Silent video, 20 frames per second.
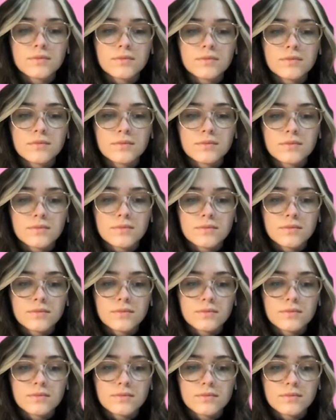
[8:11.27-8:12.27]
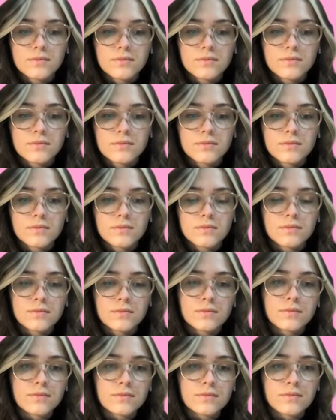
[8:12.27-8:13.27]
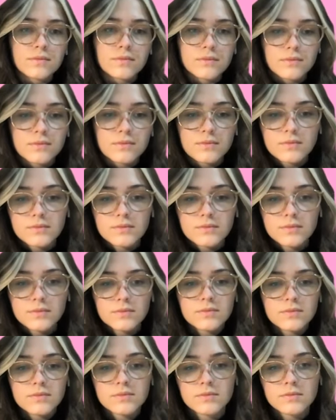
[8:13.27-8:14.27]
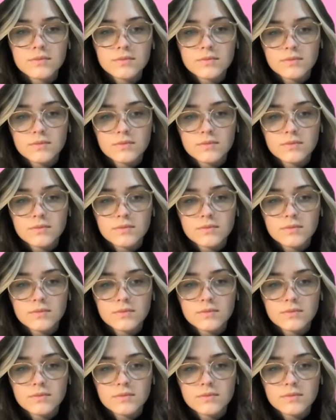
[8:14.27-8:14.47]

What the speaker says: (not speaking)